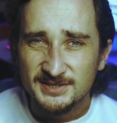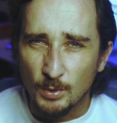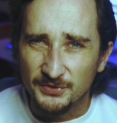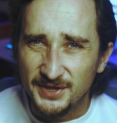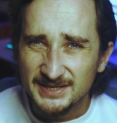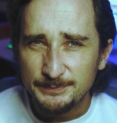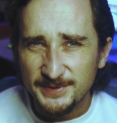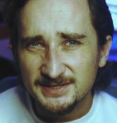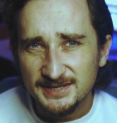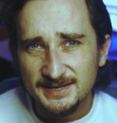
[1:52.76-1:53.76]
So what this
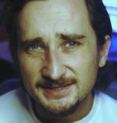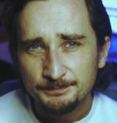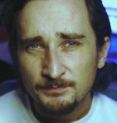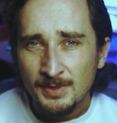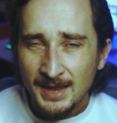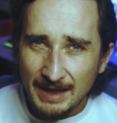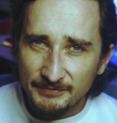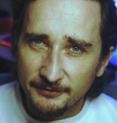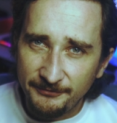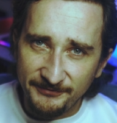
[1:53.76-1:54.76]
means is
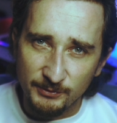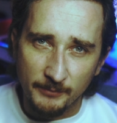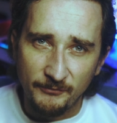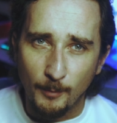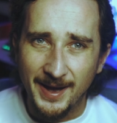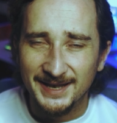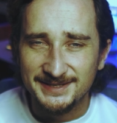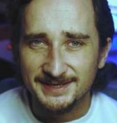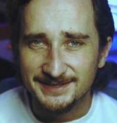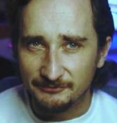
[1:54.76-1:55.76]
Having fewer
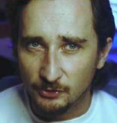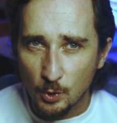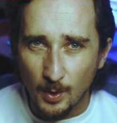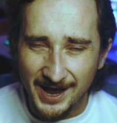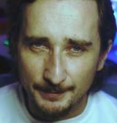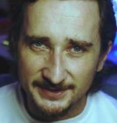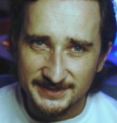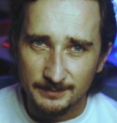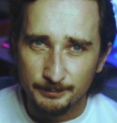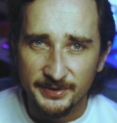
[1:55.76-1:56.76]
formalities and requirements
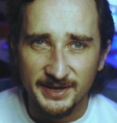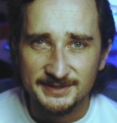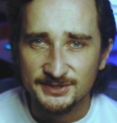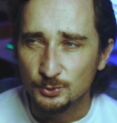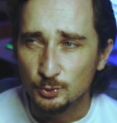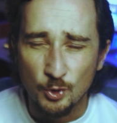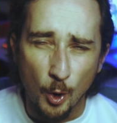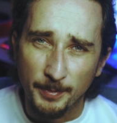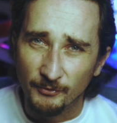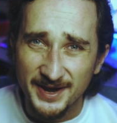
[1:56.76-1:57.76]
compared to
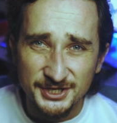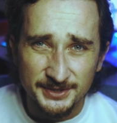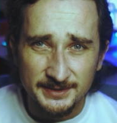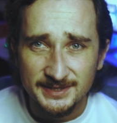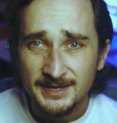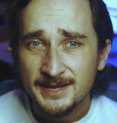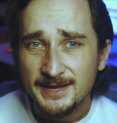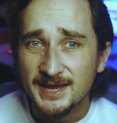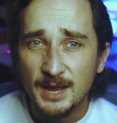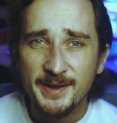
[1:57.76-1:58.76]
corporations,
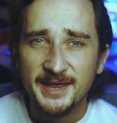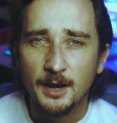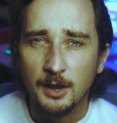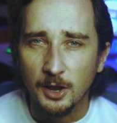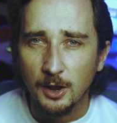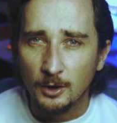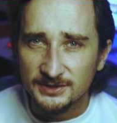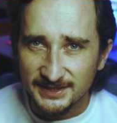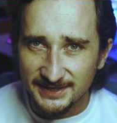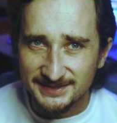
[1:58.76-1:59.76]
it can make it a
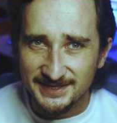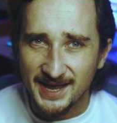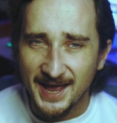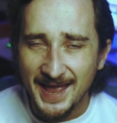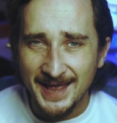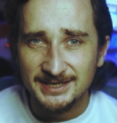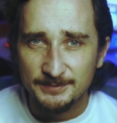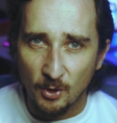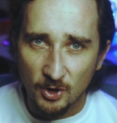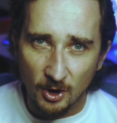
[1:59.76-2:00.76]
lot easier and
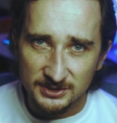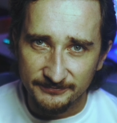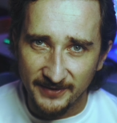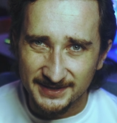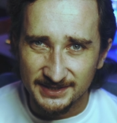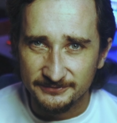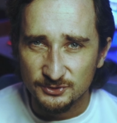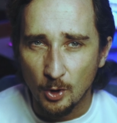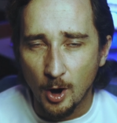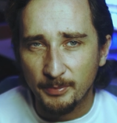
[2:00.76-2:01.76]
more cost effective
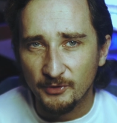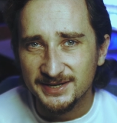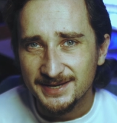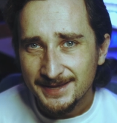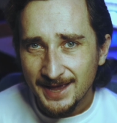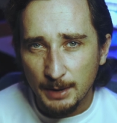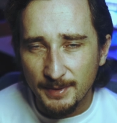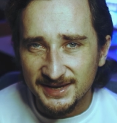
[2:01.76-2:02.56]
to operate and